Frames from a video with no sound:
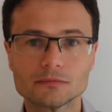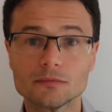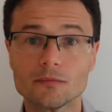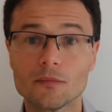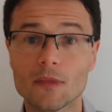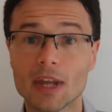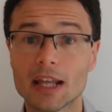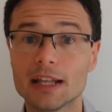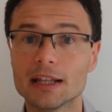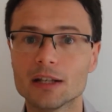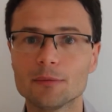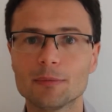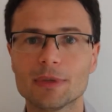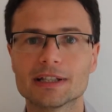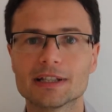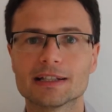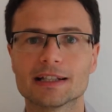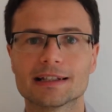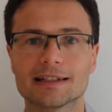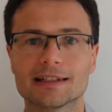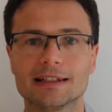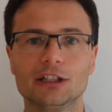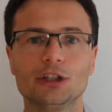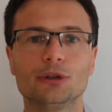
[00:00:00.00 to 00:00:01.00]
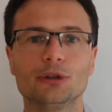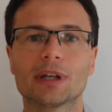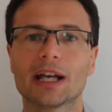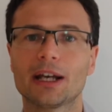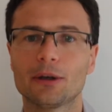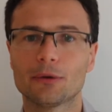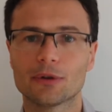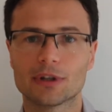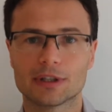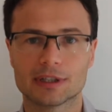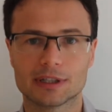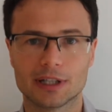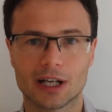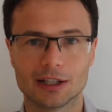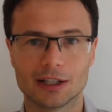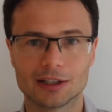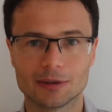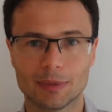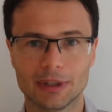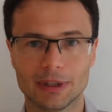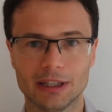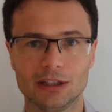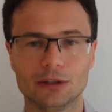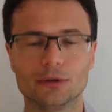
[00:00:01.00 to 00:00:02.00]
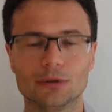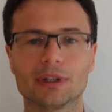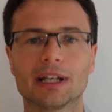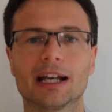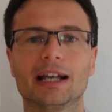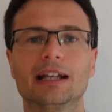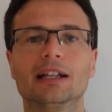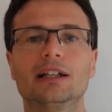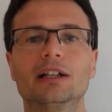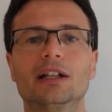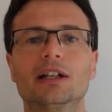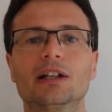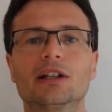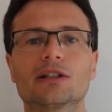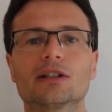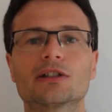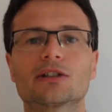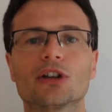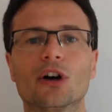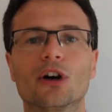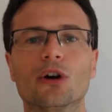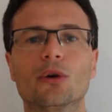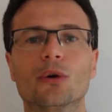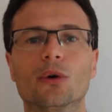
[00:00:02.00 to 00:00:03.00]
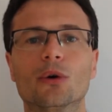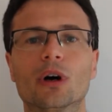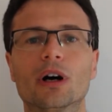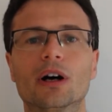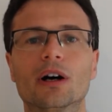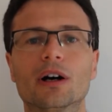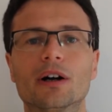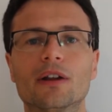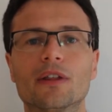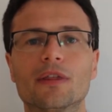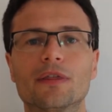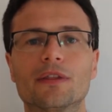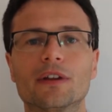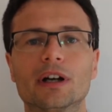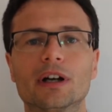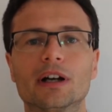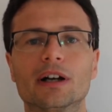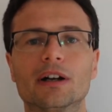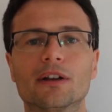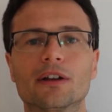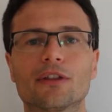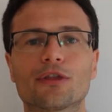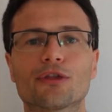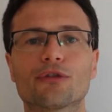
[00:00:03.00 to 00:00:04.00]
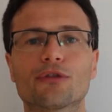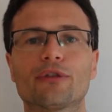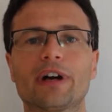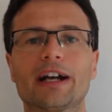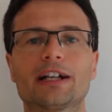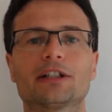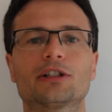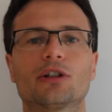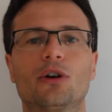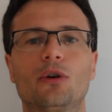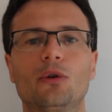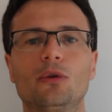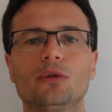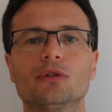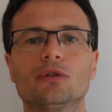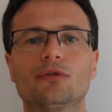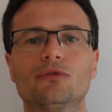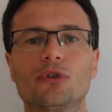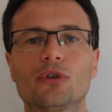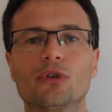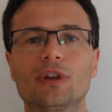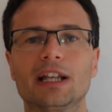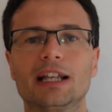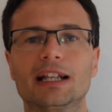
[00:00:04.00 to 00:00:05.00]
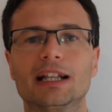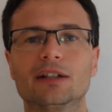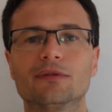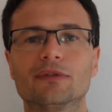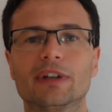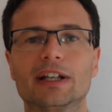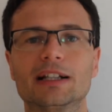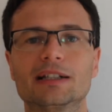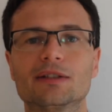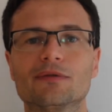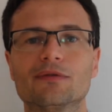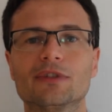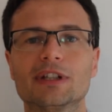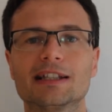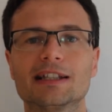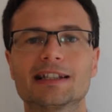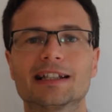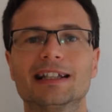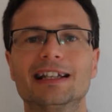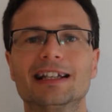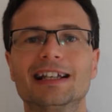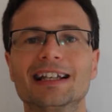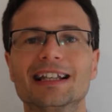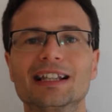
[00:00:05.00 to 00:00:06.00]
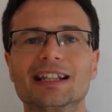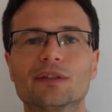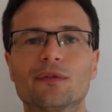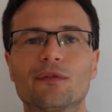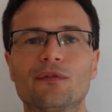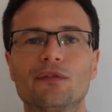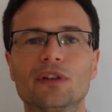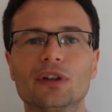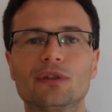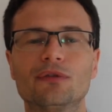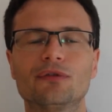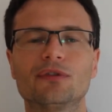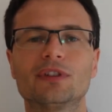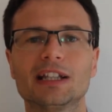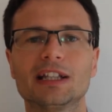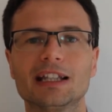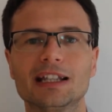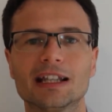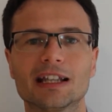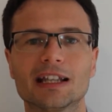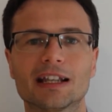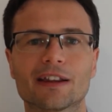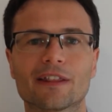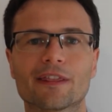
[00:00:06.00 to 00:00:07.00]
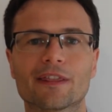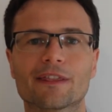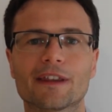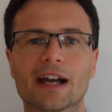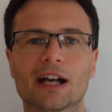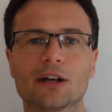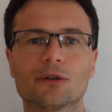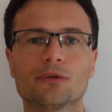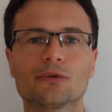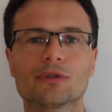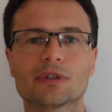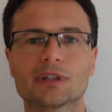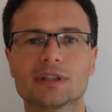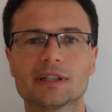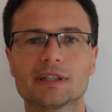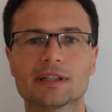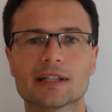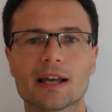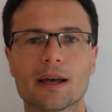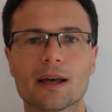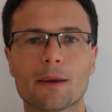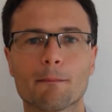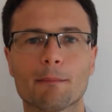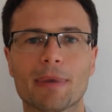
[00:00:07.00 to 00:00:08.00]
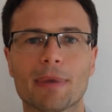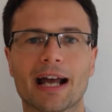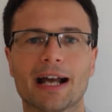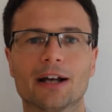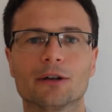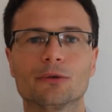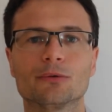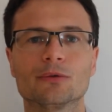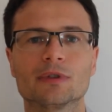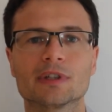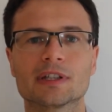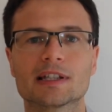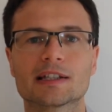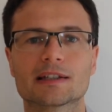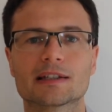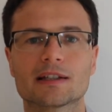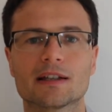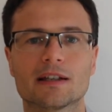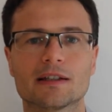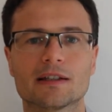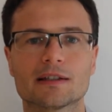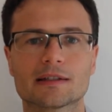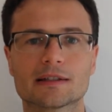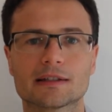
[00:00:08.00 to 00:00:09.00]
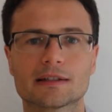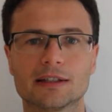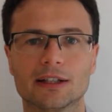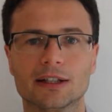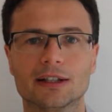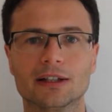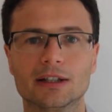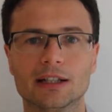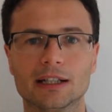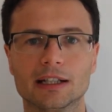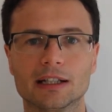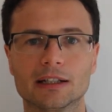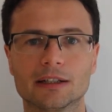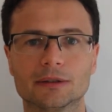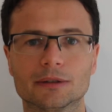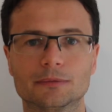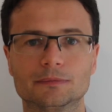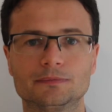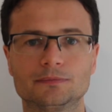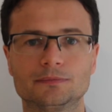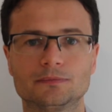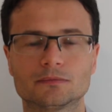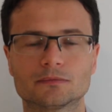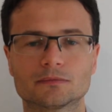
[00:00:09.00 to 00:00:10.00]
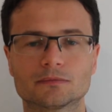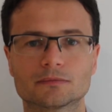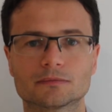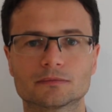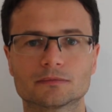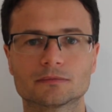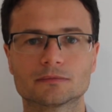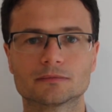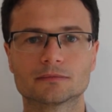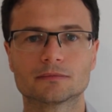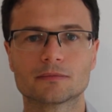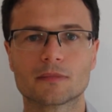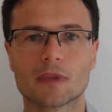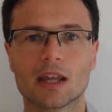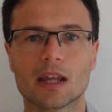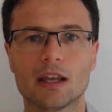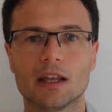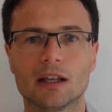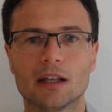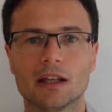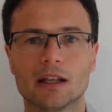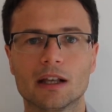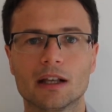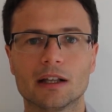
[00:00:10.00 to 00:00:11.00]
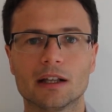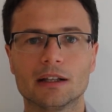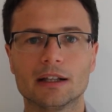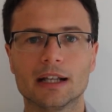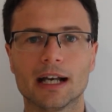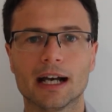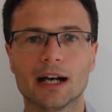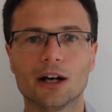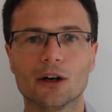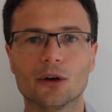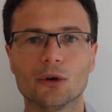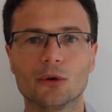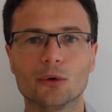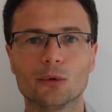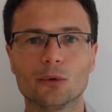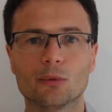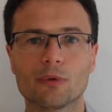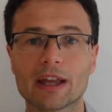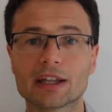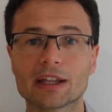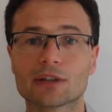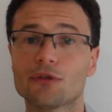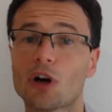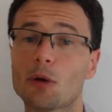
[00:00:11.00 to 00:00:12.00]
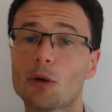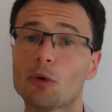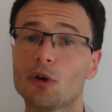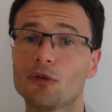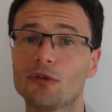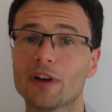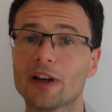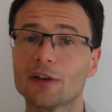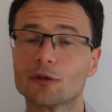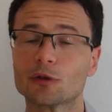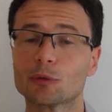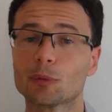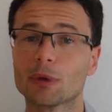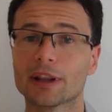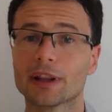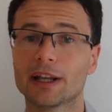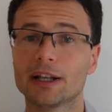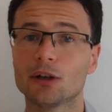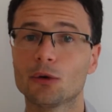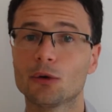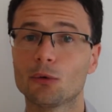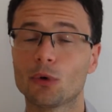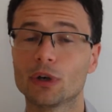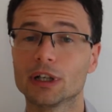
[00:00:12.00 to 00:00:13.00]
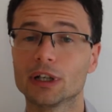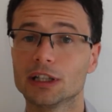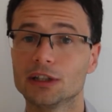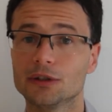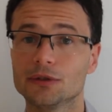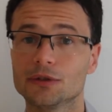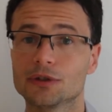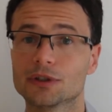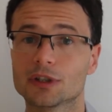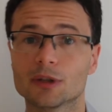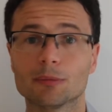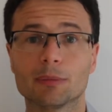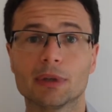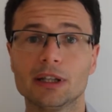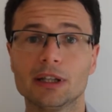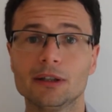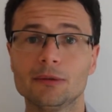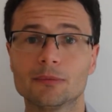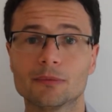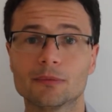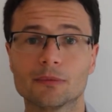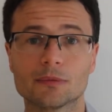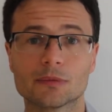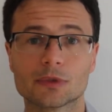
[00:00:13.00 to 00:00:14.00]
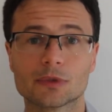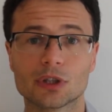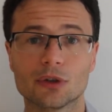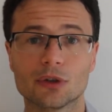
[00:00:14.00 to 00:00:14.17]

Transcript: in the business in the UK or the startup in the UK. So the threshold for the Innovator Visa is £50,000 sterling. Now, that's far more favourable than what it used to be. So